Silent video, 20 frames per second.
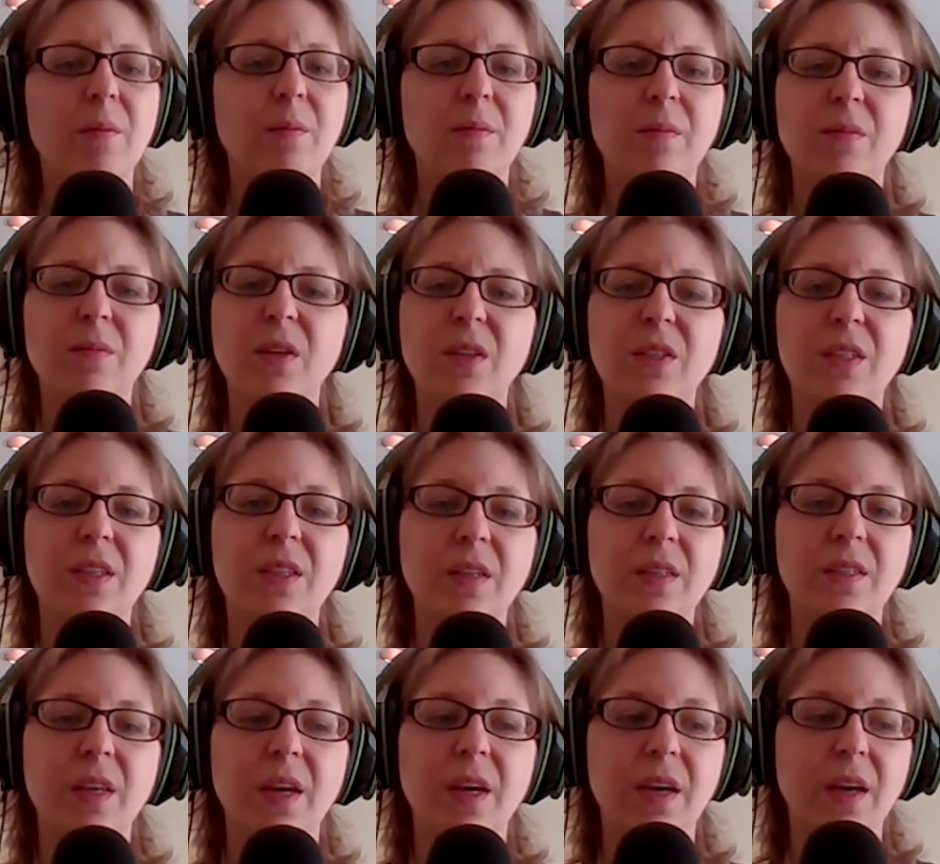There's
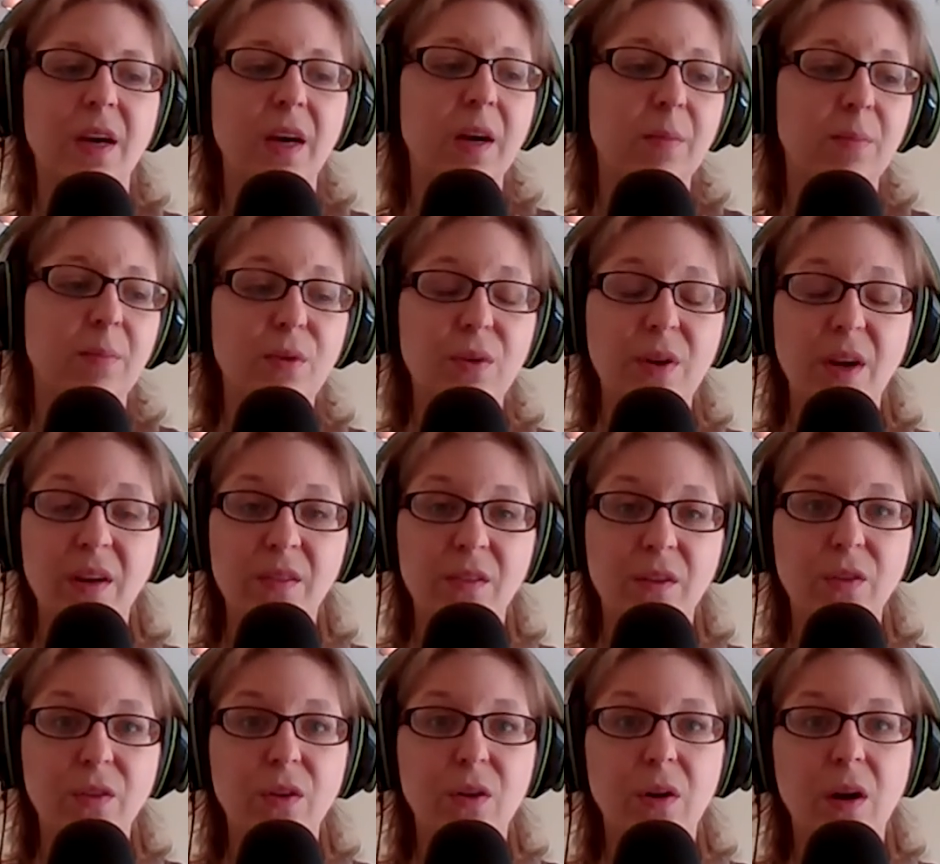things like a
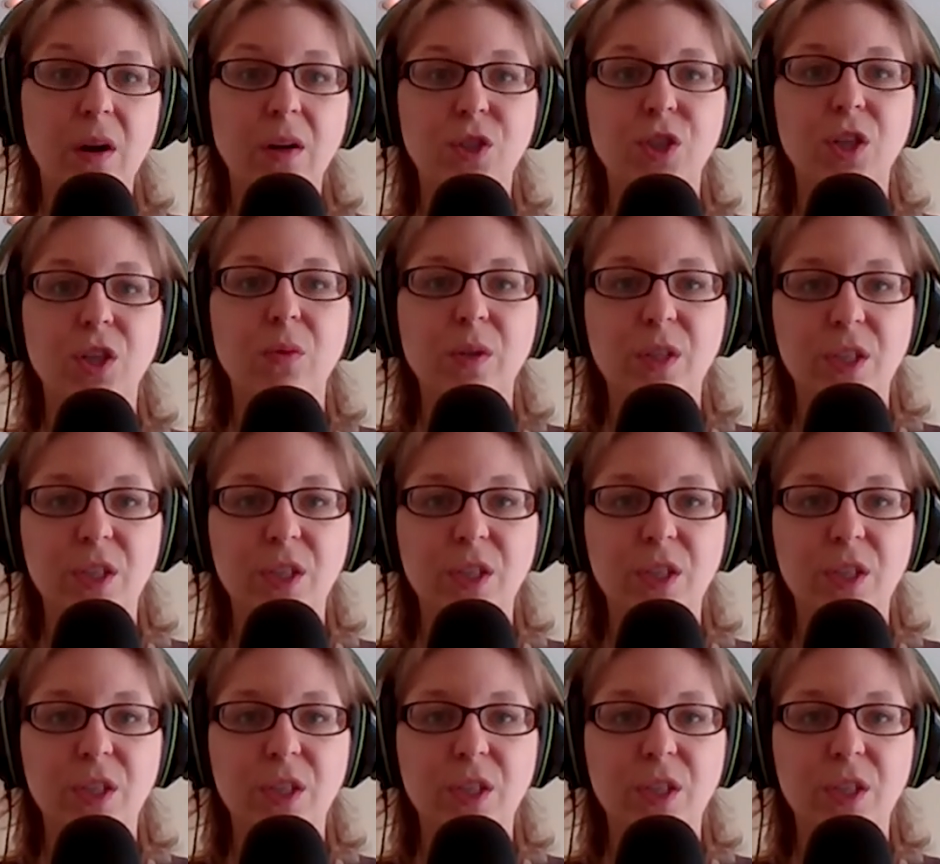pudendal neuralgia,